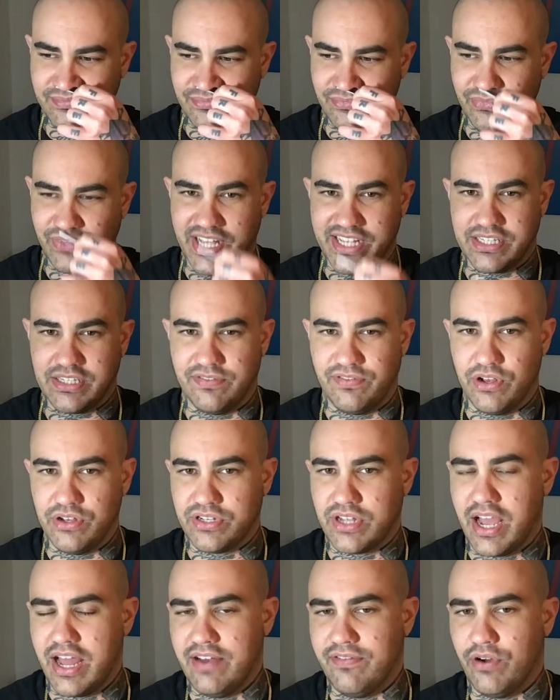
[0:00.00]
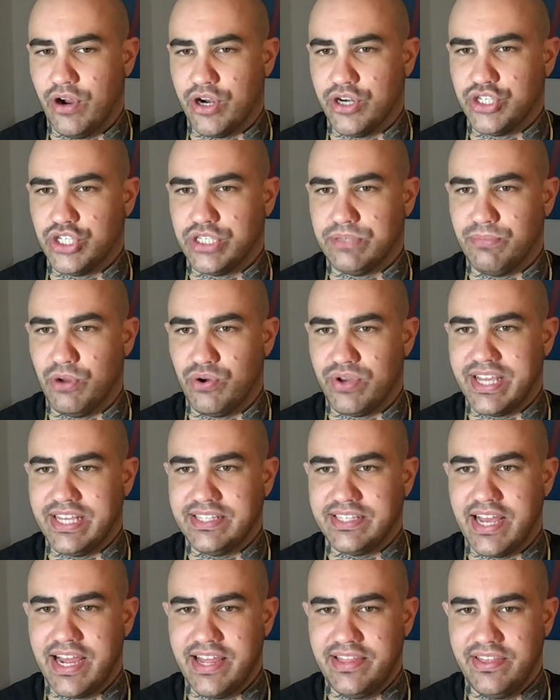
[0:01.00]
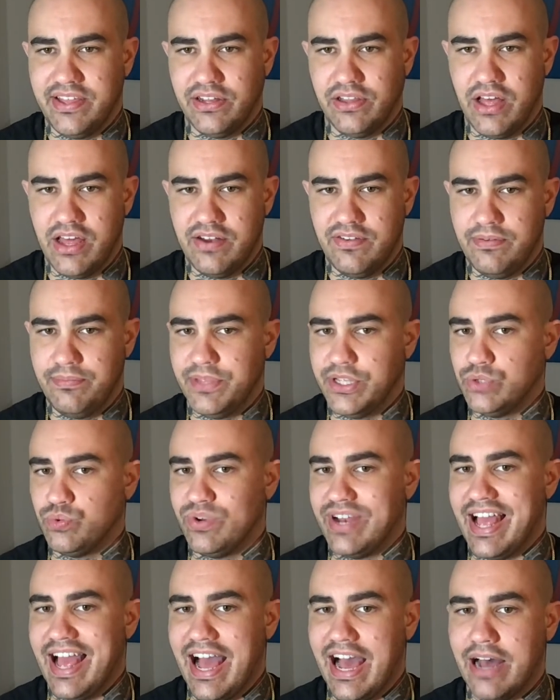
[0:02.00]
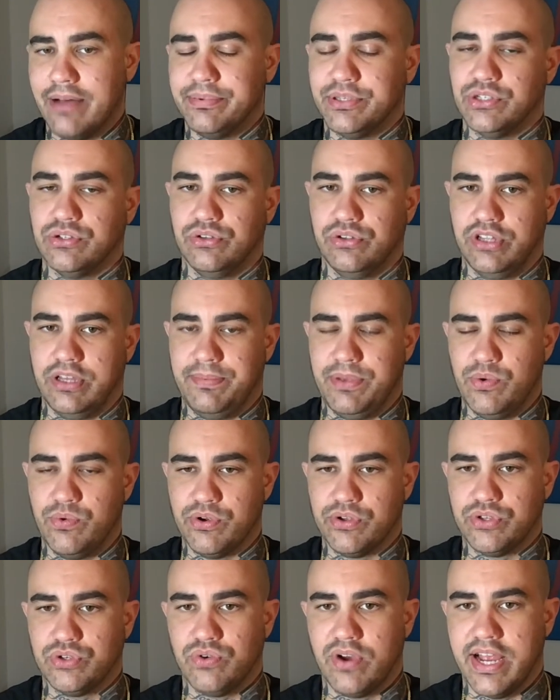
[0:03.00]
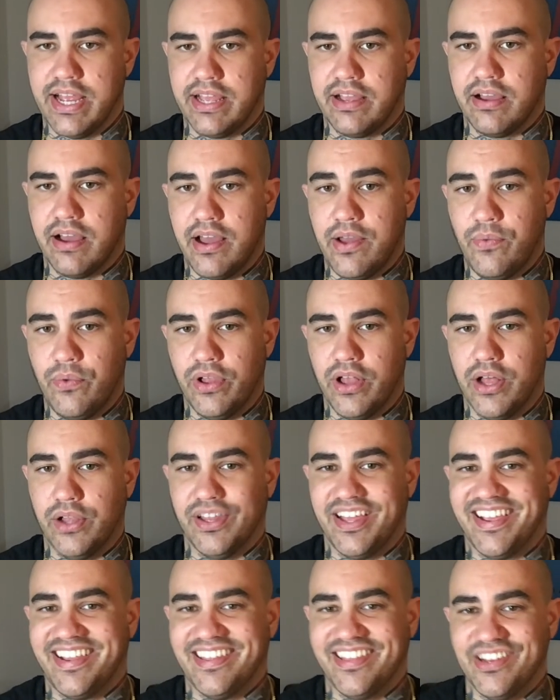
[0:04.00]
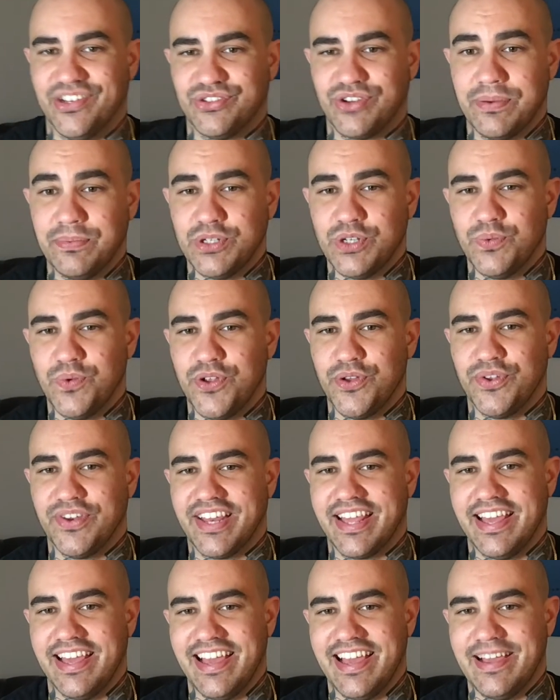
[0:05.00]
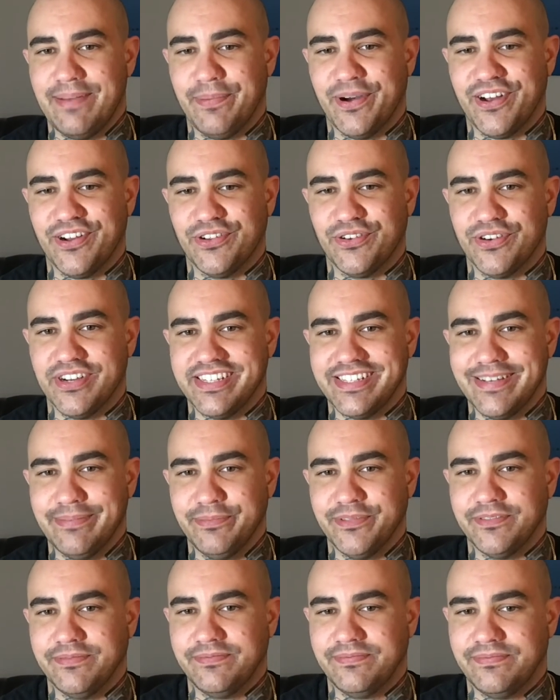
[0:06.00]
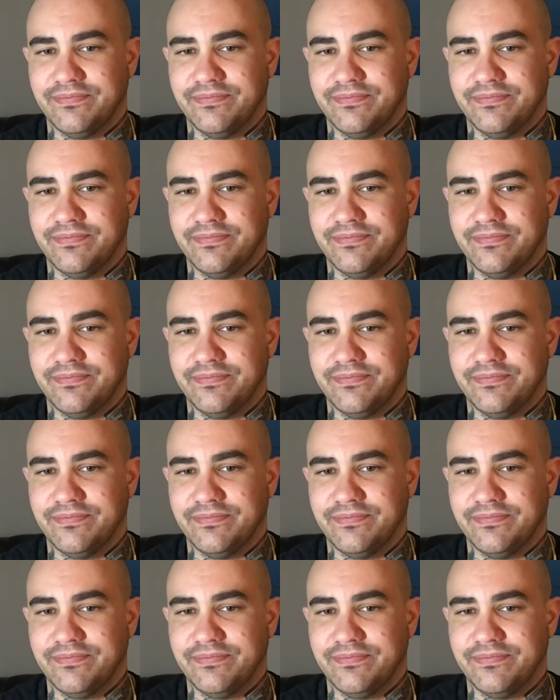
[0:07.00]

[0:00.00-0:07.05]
less of a kind of harsh smoky side than a lot of them, this would absolutely be worth trying. I will link in the description where you can get a bottle or a sample.